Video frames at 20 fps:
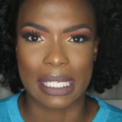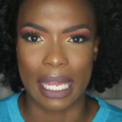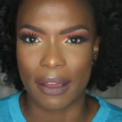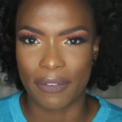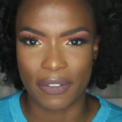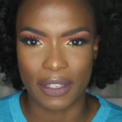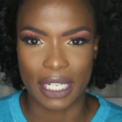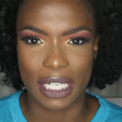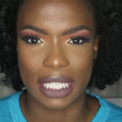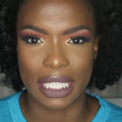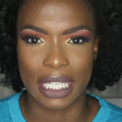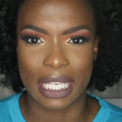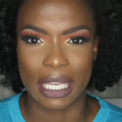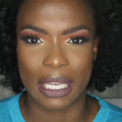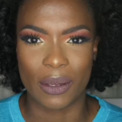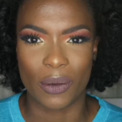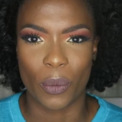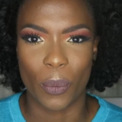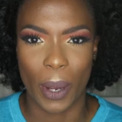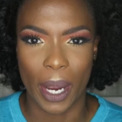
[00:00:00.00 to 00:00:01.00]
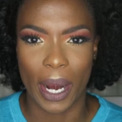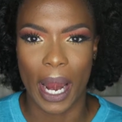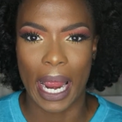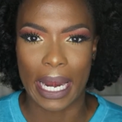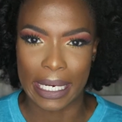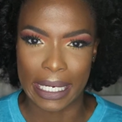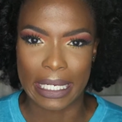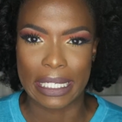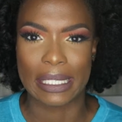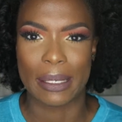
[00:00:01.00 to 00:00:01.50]
definitely where
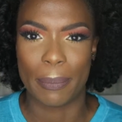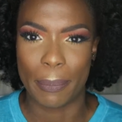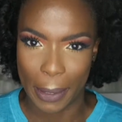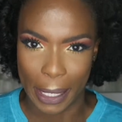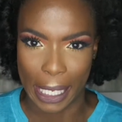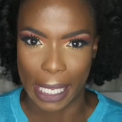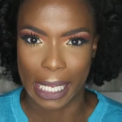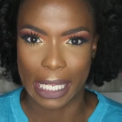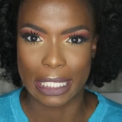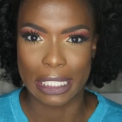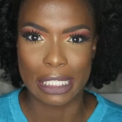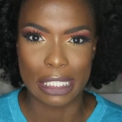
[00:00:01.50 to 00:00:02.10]
I need to be.